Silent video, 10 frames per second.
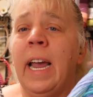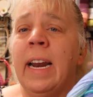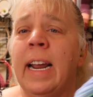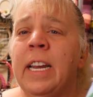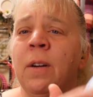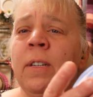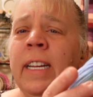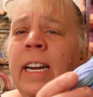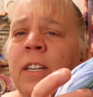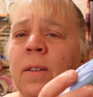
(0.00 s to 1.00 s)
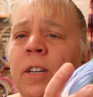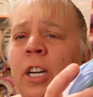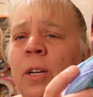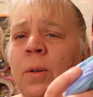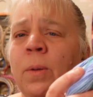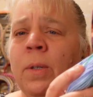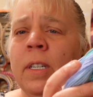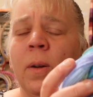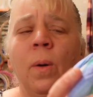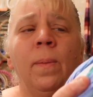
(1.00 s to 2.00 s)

And I usually use,